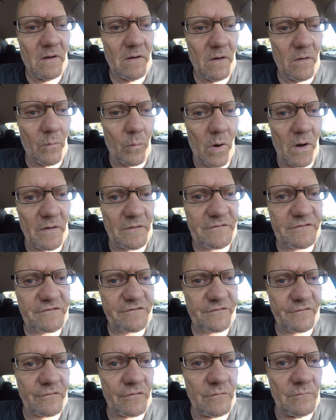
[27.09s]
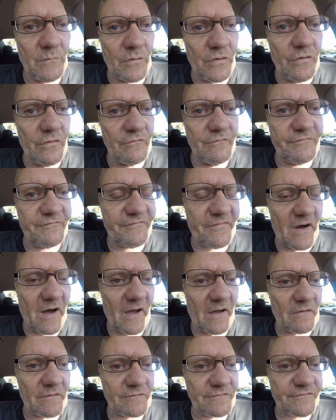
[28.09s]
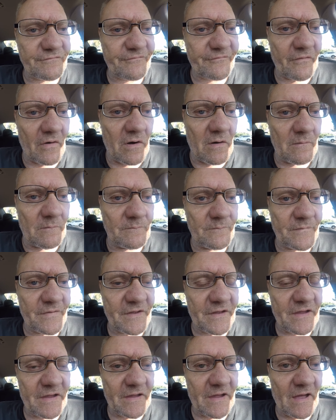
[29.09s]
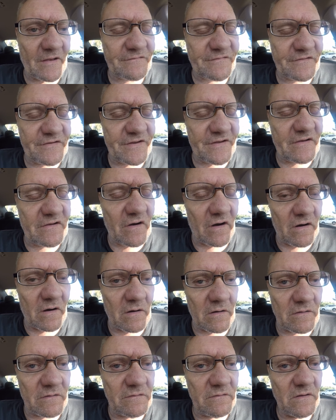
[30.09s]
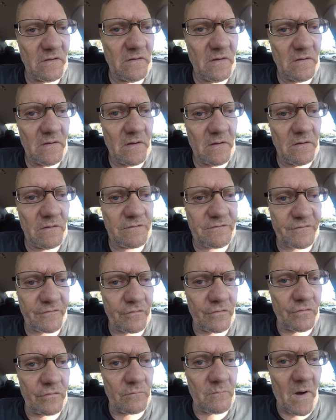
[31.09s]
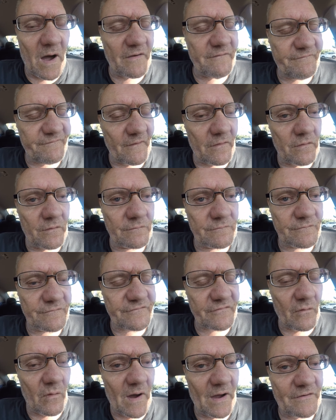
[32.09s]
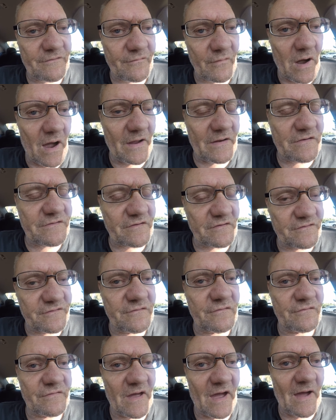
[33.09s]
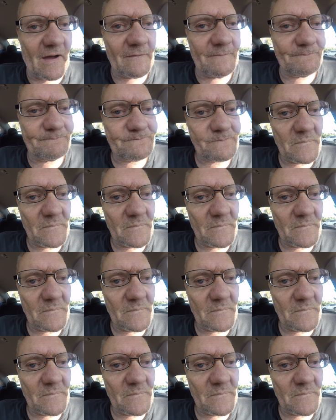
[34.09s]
was to move files from the SD card to my phone. So I tried to do that,